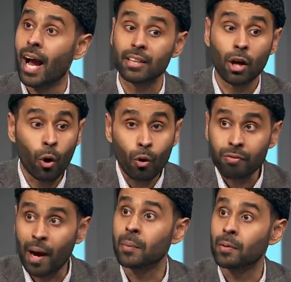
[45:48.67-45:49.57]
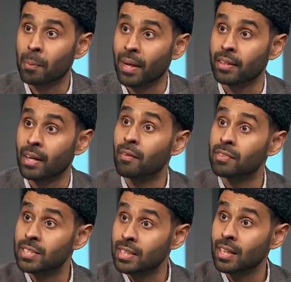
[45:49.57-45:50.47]
And the whole family repented
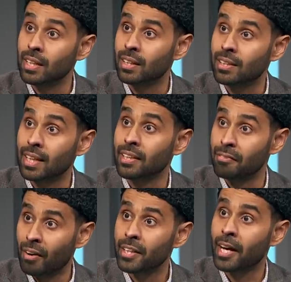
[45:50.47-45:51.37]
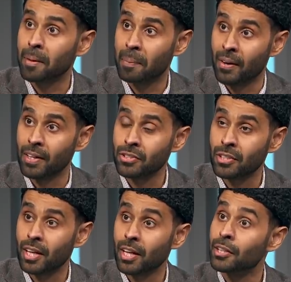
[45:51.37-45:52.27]
after seeing that their father had perished.
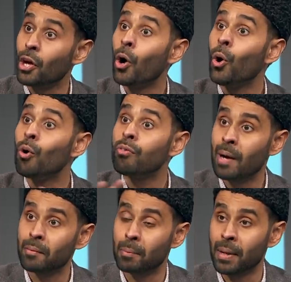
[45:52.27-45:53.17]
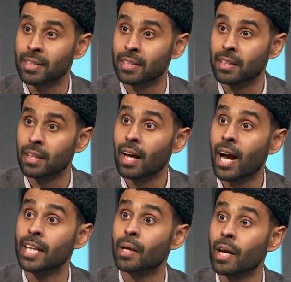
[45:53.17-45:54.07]
The whole family repented,
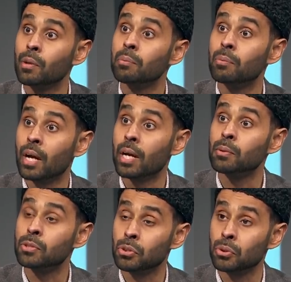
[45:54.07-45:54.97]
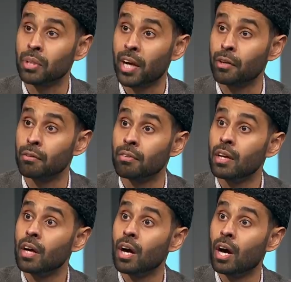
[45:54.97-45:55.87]
and they were able to kind of
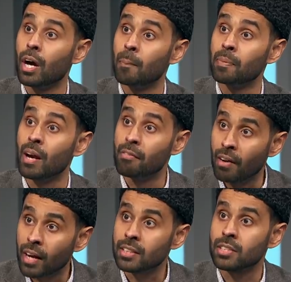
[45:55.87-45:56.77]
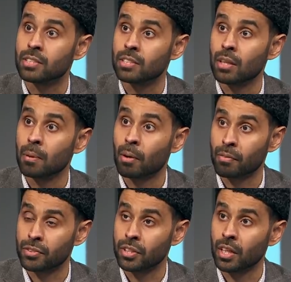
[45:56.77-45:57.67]
um, avert this
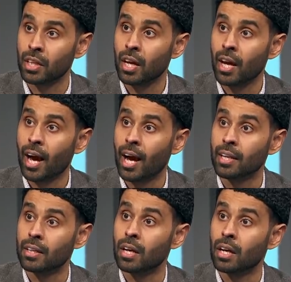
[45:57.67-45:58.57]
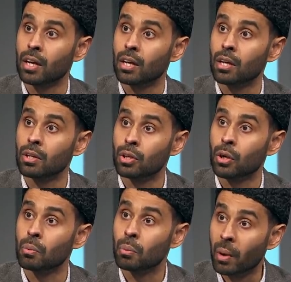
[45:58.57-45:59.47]
prophecy and uh, you
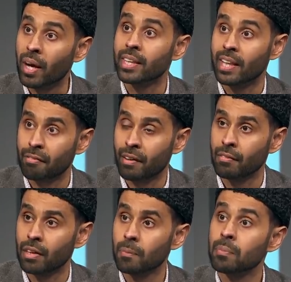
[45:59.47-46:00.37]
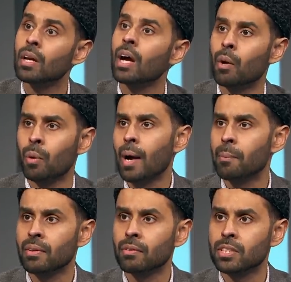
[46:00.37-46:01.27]
know, work in their favor. And what
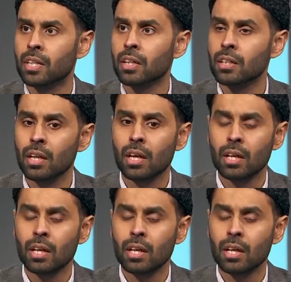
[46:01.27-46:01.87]
happened in return?